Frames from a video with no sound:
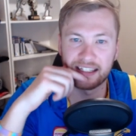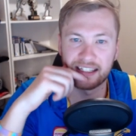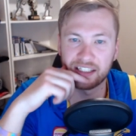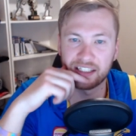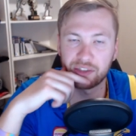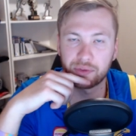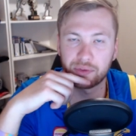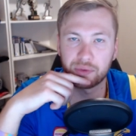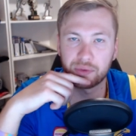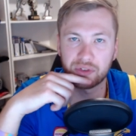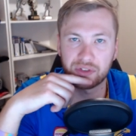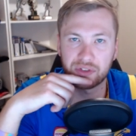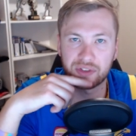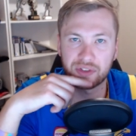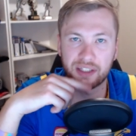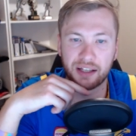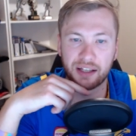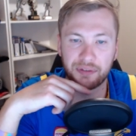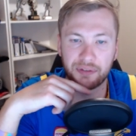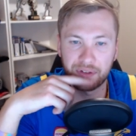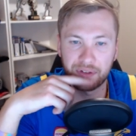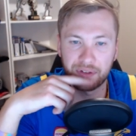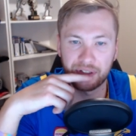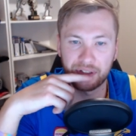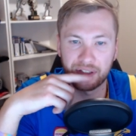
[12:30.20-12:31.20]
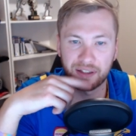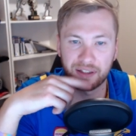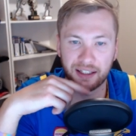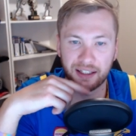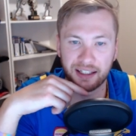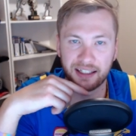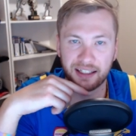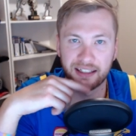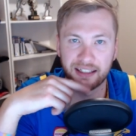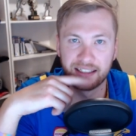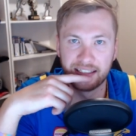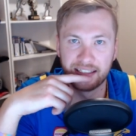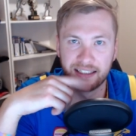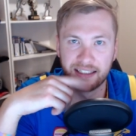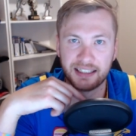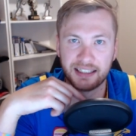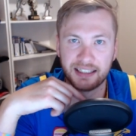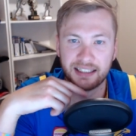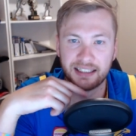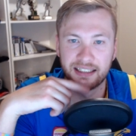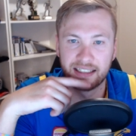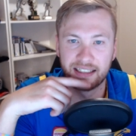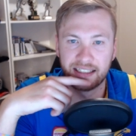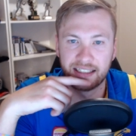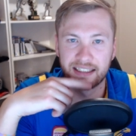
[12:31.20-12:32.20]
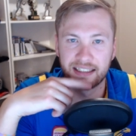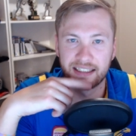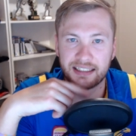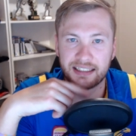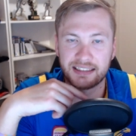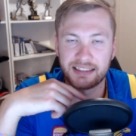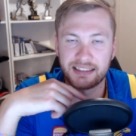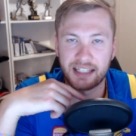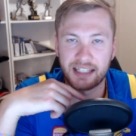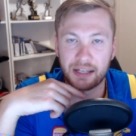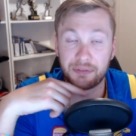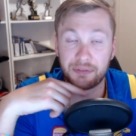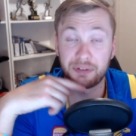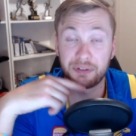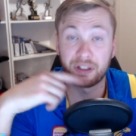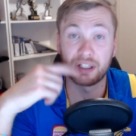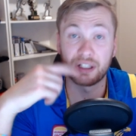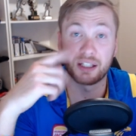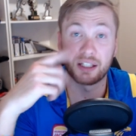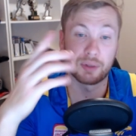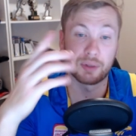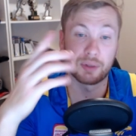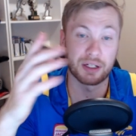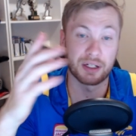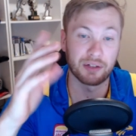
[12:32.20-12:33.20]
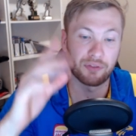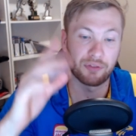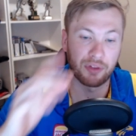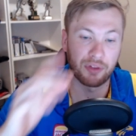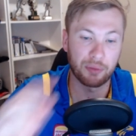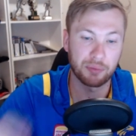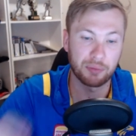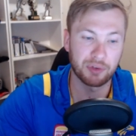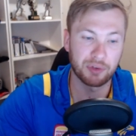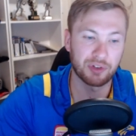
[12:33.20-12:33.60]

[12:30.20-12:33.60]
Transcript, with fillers: this was definitely definitely one of them.